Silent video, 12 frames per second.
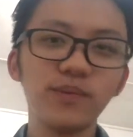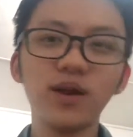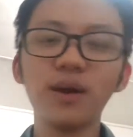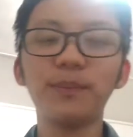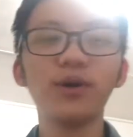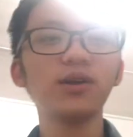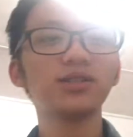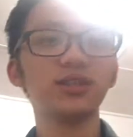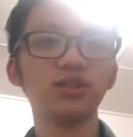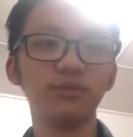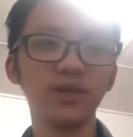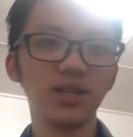a
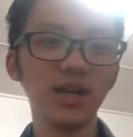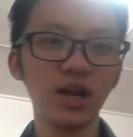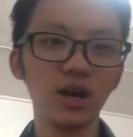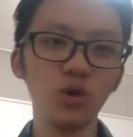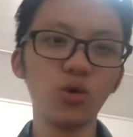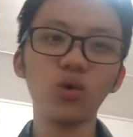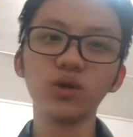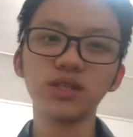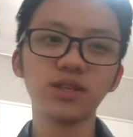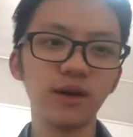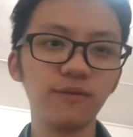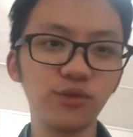person to be there all the
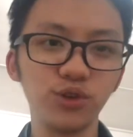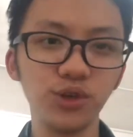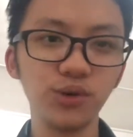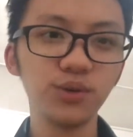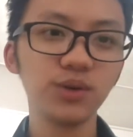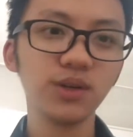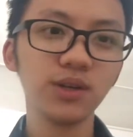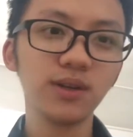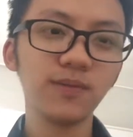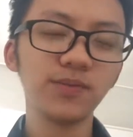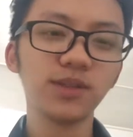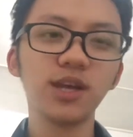time for you,
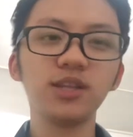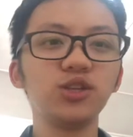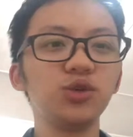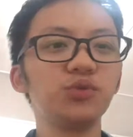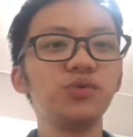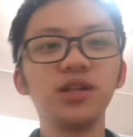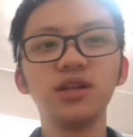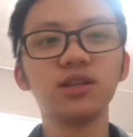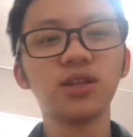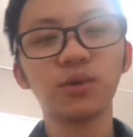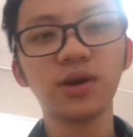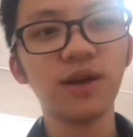then you really
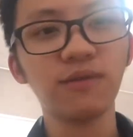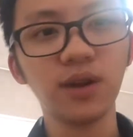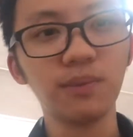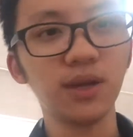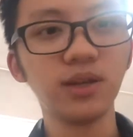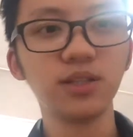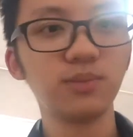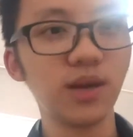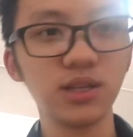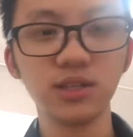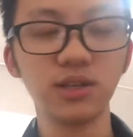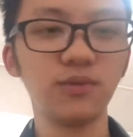don't have an abundance
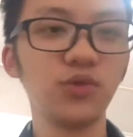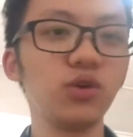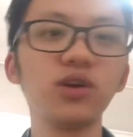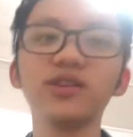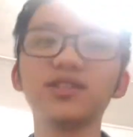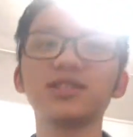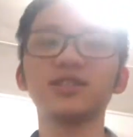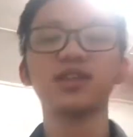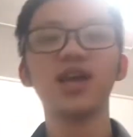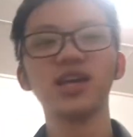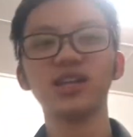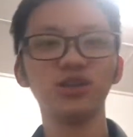mindset. You can't
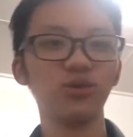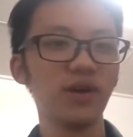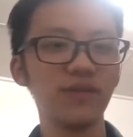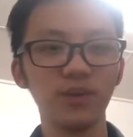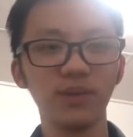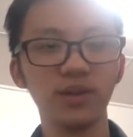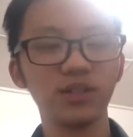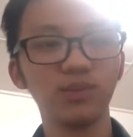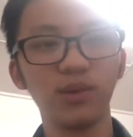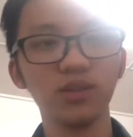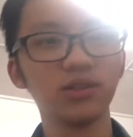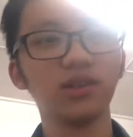say that you have an abundance
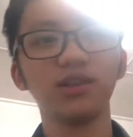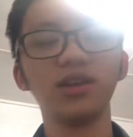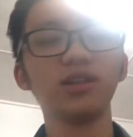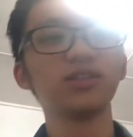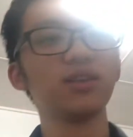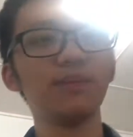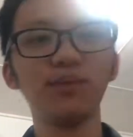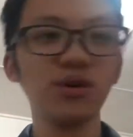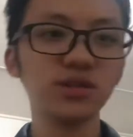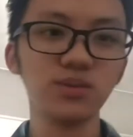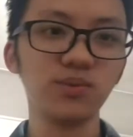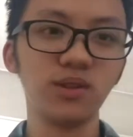mindset. It's
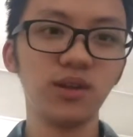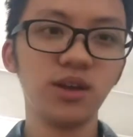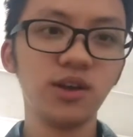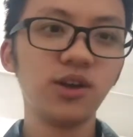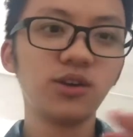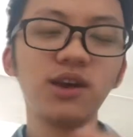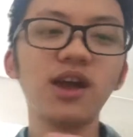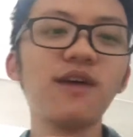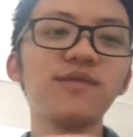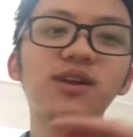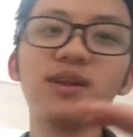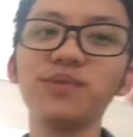impossible. Okay,
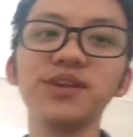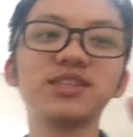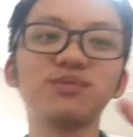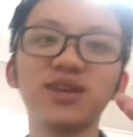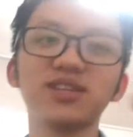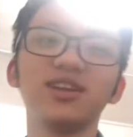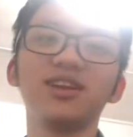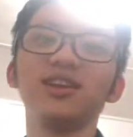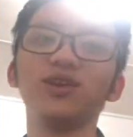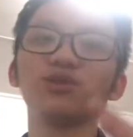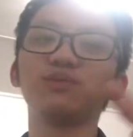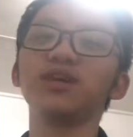having an abundance mindset and
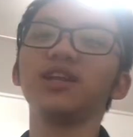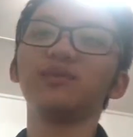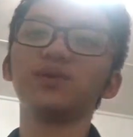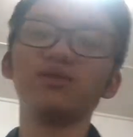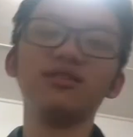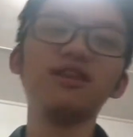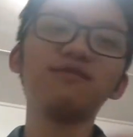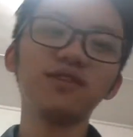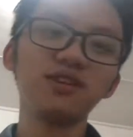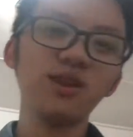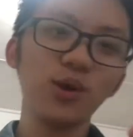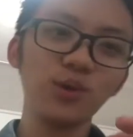not being able to live
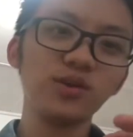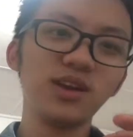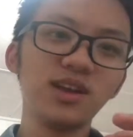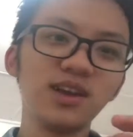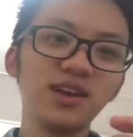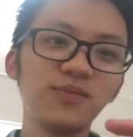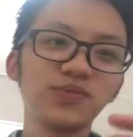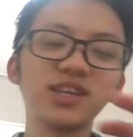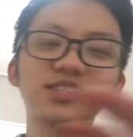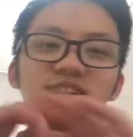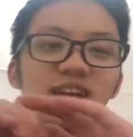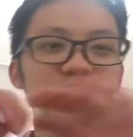alone,
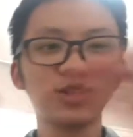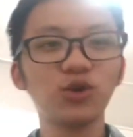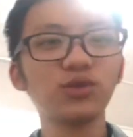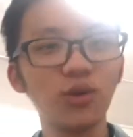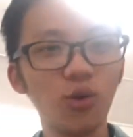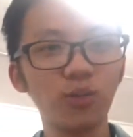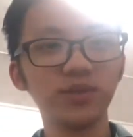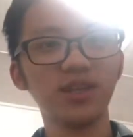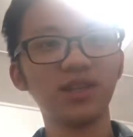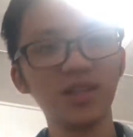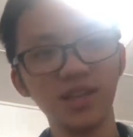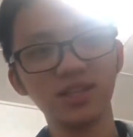it's like the total
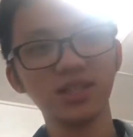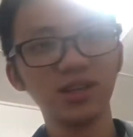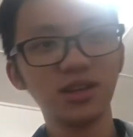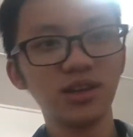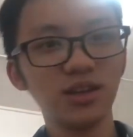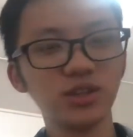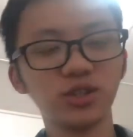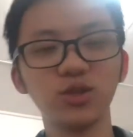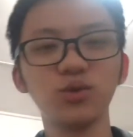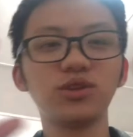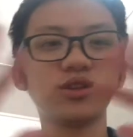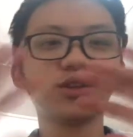opposite things.
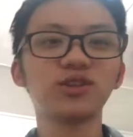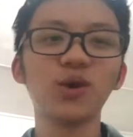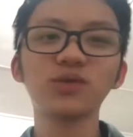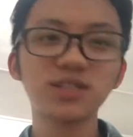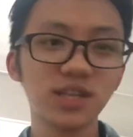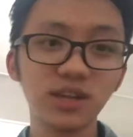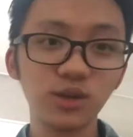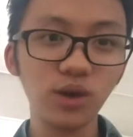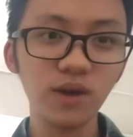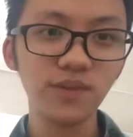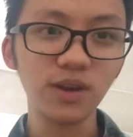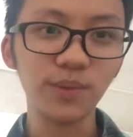So don't say that you
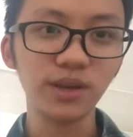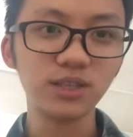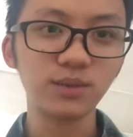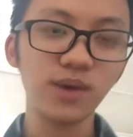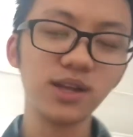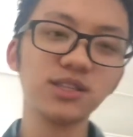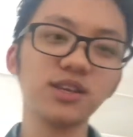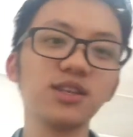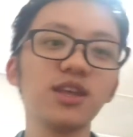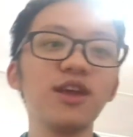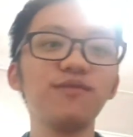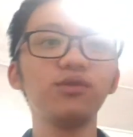have an abundance mindset
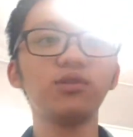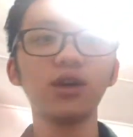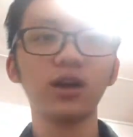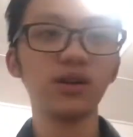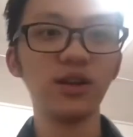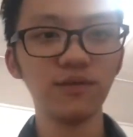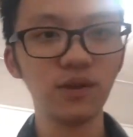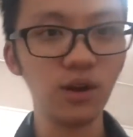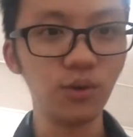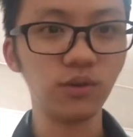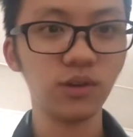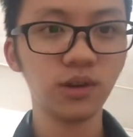if you can't live
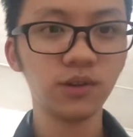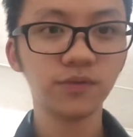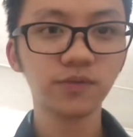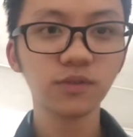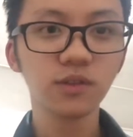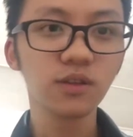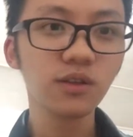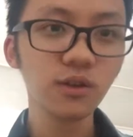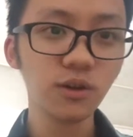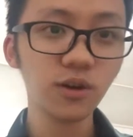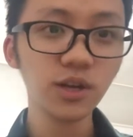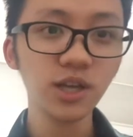alone.
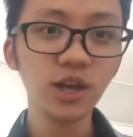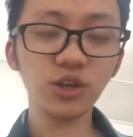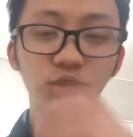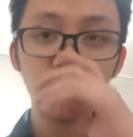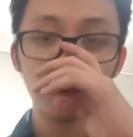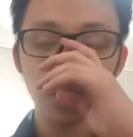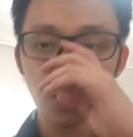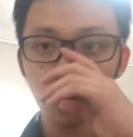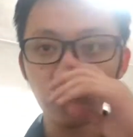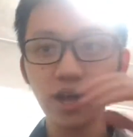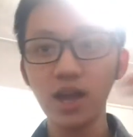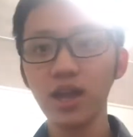Alright, you don't
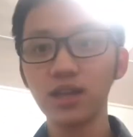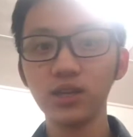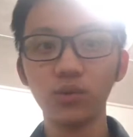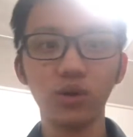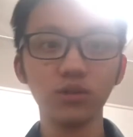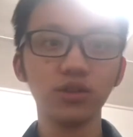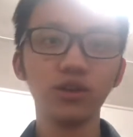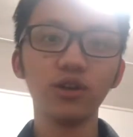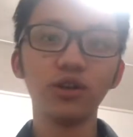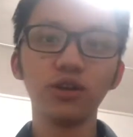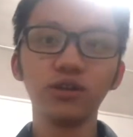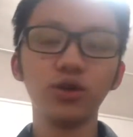owe anyone,
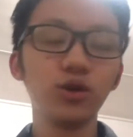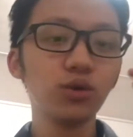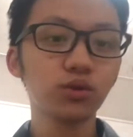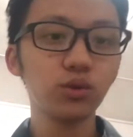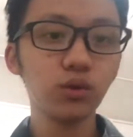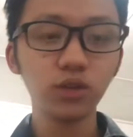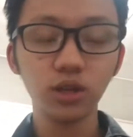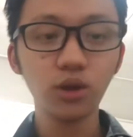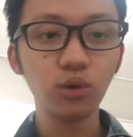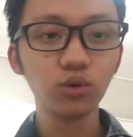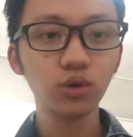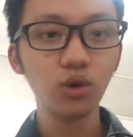you
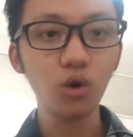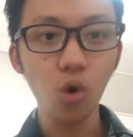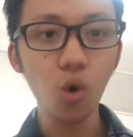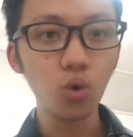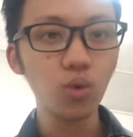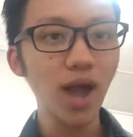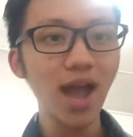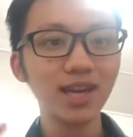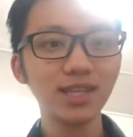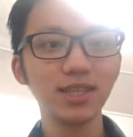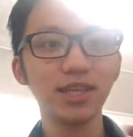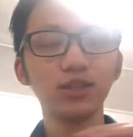don't owe
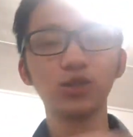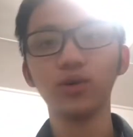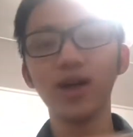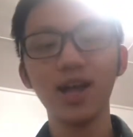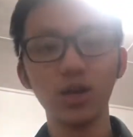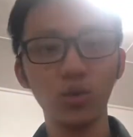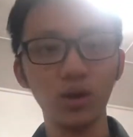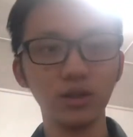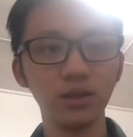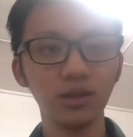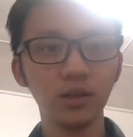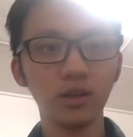anything to anyone.
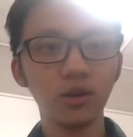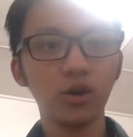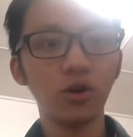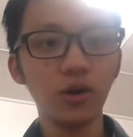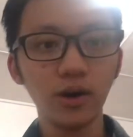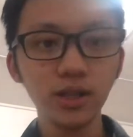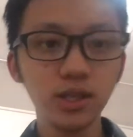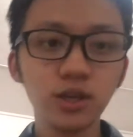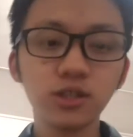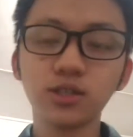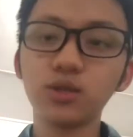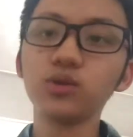Alright,
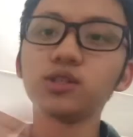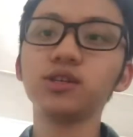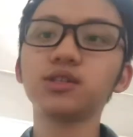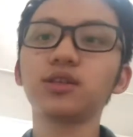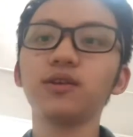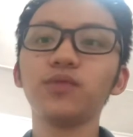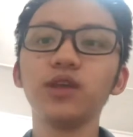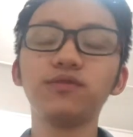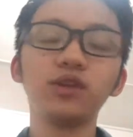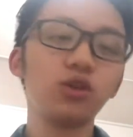so just if they